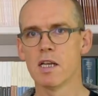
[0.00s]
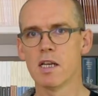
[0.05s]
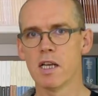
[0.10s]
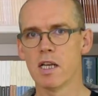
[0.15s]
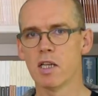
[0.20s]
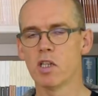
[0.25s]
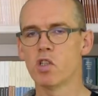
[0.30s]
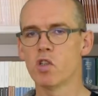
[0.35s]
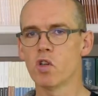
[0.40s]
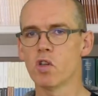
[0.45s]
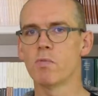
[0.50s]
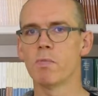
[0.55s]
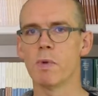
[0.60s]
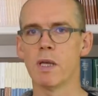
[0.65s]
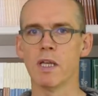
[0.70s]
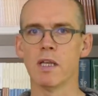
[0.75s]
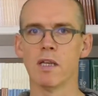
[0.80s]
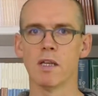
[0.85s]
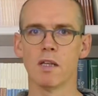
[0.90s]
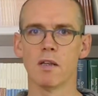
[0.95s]
It should
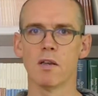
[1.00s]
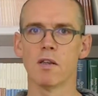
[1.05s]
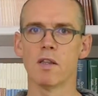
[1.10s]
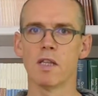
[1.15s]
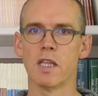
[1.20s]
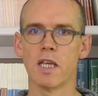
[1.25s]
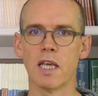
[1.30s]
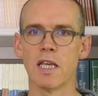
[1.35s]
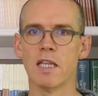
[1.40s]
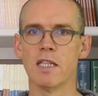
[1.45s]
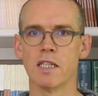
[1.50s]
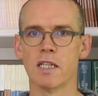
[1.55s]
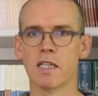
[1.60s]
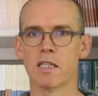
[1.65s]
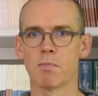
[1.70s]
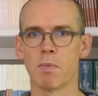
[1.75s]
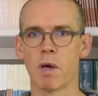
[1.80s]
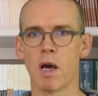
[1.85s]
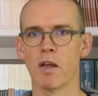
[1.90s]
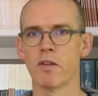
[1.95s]
be the
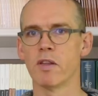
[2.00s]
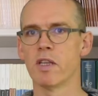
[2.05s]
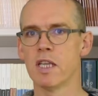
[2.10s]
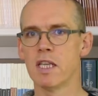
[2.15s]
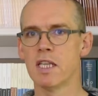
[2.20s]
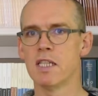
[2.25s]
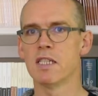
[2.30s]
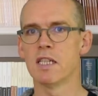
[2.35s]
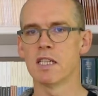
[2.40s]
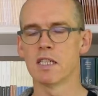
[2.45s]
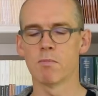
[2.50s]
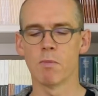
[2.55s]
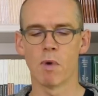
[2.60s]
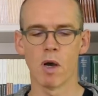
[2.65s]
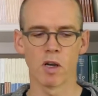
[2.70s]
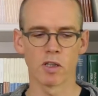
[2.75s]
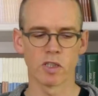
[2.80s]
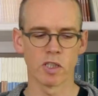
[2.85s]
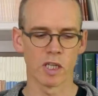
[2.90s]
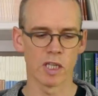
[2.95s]
easiest part, the easiest
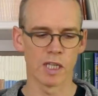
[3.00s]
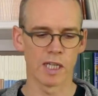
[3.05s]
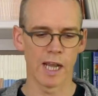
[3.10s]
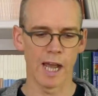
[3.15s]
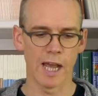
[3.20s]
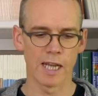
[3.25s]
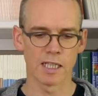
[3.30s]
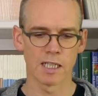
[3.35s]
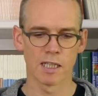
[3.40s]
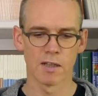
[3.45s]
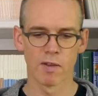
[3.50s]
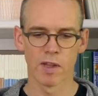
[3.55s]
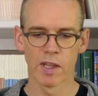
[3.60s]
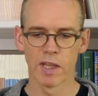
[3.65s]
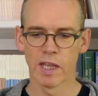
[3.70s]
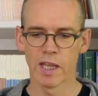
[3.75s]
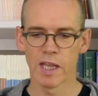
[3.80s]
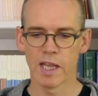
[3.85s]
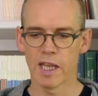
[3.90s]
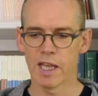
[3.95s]
marks you can get.
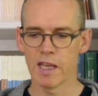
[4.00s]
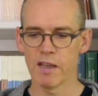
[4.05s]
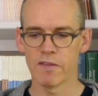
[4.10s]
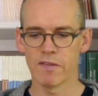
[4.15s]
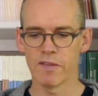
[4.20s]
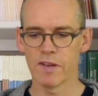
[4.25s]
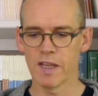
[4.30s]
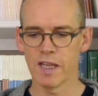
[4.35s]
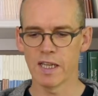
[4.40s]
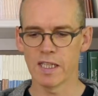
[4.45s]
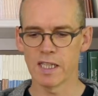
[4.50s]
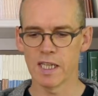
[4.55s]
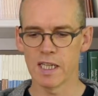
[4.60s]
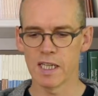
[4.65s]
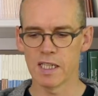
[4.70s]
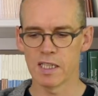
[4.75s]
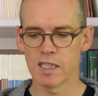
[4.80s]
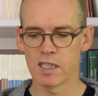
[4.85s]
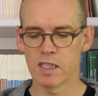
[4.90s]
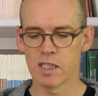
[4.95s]
If it
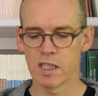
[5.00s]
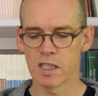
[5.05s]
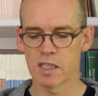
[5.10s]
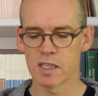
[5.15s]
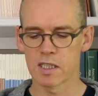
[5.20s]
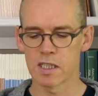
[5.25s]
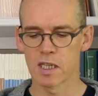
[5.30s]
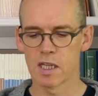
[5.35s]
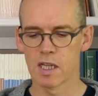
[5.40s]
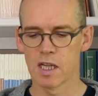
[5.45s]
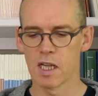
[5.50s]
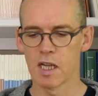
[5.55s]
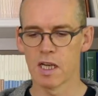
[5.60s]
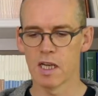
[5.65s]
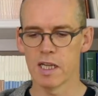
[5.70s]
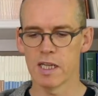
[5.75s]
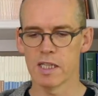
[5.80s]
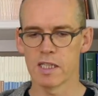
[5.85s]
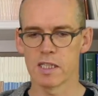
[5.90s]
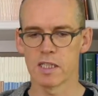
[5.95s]
is just
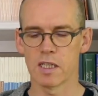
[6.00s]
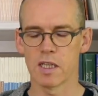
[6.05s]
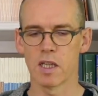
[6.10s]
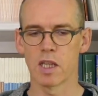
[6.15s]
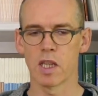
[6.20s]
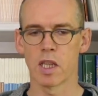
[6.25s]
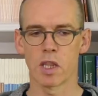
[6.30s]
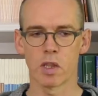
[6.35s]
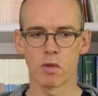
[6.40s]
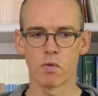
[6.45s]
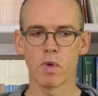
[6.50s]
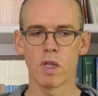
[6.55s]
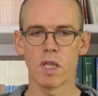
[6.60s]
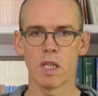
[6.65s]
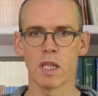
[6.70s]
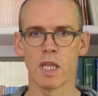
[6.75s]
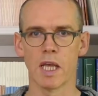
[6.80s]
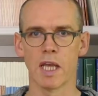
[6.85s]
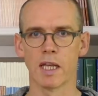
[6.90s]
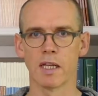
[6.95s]
list three
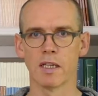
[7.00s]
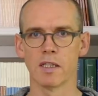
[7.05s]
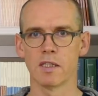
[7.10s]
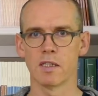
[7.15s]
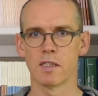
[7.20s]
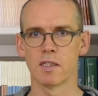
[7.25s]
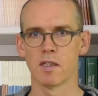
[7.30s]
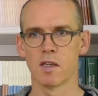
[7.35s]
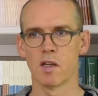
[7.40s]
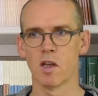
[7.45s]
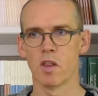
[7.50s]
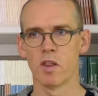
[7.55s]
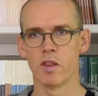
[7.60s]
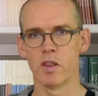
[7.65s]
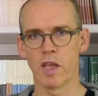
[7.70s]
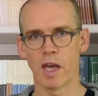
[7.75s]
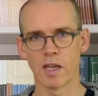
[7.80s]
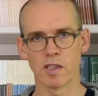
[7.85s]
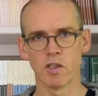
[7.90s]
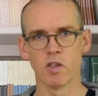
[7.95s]
things
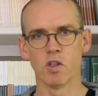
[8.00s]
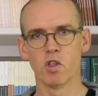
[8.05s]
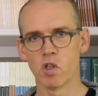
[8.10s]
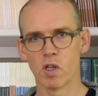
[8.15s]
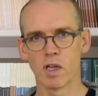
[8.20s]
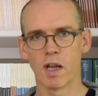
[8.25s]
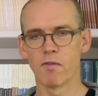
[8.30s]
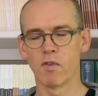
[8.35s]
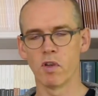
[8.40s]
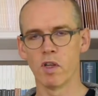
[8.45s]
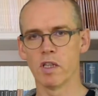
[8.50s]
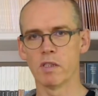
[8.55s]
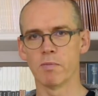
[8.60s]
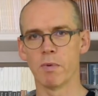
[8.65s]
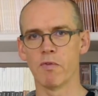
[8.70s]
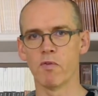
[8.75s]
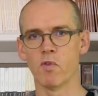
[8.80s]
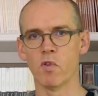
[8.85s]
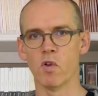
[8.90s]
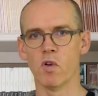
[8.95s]
that you should have learnt
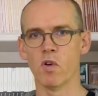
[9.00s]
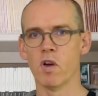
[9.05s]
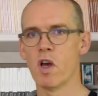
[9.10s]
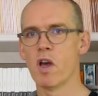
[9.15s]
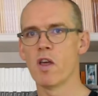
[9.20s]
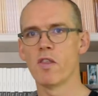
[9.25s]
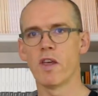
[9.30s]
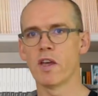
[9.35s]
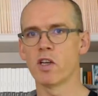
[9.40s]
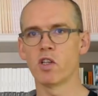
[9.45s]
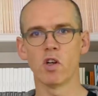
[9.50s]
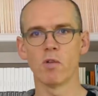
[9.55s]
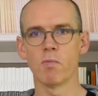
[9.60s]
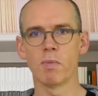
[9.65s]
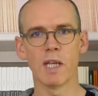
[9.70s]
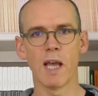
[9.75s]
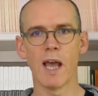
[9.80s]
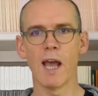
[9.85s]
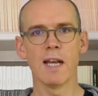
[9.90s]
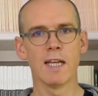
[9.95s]
before, there shouldn't
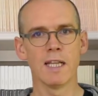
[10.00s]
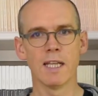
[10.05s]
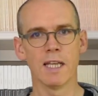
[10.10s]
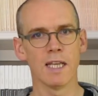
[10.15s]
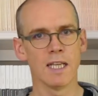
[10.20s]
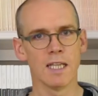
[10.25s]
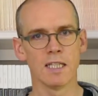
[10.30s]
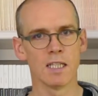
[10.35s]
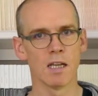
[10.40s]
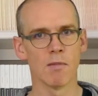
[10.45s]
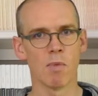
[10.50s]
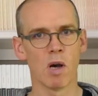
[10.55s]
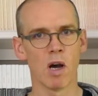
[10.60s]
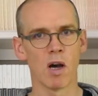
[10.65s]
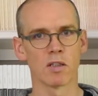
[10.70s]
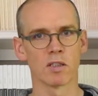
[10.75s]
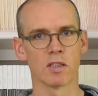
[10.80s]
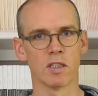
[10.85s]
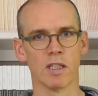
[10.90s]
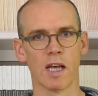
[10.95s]
be any easier
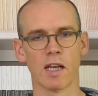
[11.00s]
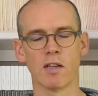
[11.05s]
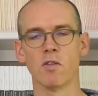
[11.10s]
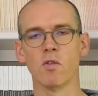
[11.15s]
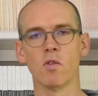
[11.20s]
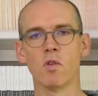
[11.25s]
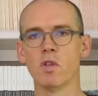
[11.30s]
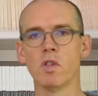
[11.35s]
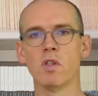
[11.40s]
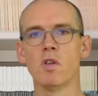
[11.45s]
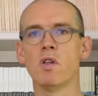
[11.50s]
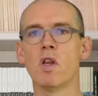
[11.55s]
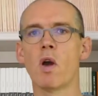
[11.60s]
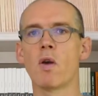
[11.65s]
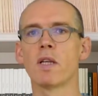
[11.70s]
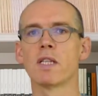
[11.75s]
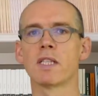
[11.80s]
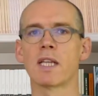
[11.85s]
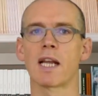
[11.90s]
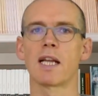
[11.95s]
marks than that. You
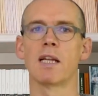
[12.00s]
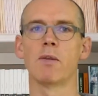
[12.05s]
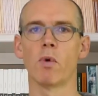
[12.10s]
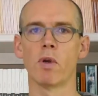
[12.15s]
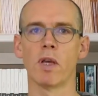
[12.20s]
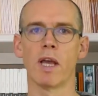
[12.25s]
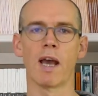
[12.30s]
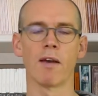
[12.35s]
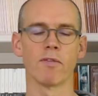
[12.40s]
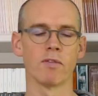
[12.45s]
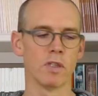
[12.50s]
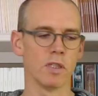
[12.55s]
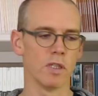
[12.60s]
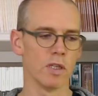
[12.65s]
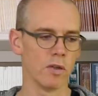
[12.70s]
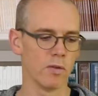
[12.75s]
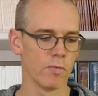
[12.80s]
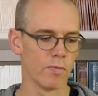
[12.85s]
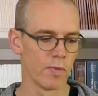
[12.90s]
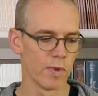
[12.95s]
know exactly what you have to
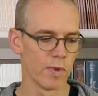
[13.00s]
do.